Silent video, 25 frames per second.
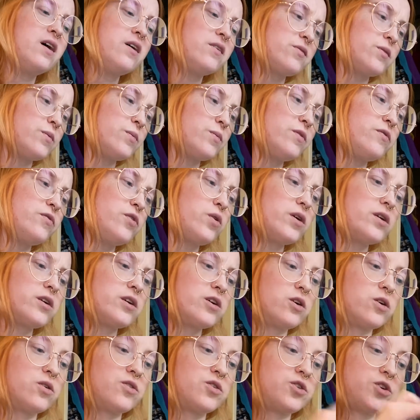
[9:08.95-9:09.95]
Some of you are
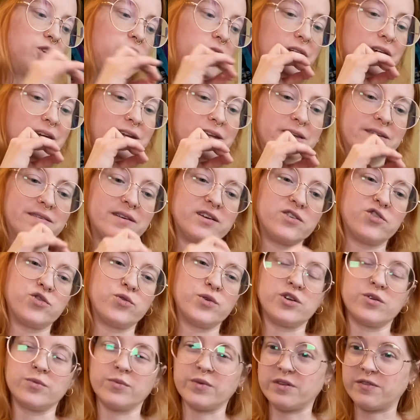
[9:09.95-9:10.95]
negotiating in a
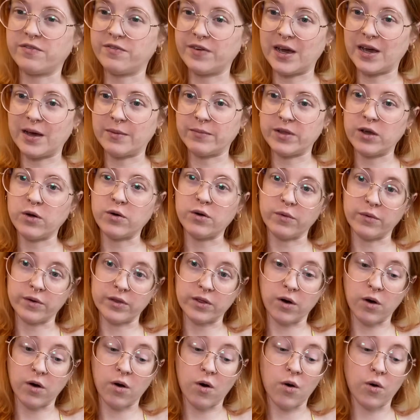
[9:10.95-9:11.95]
situation with family or with
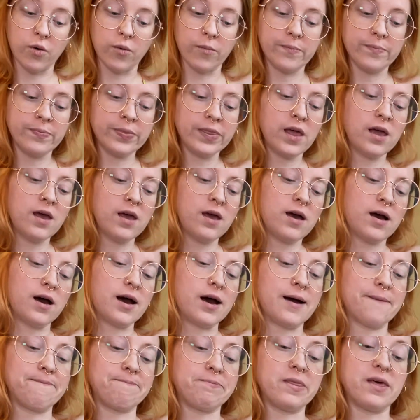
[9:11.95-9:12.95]
a home,
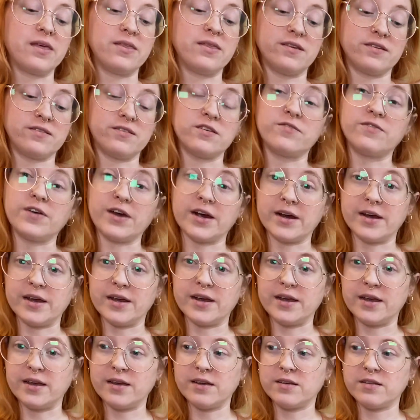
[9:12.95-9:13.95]
and this is
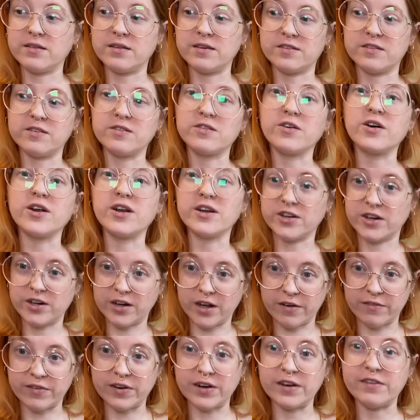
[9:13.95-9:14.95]
going to turn
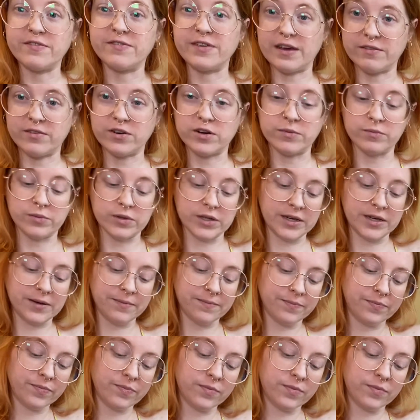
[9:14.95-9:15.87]
out very favorably.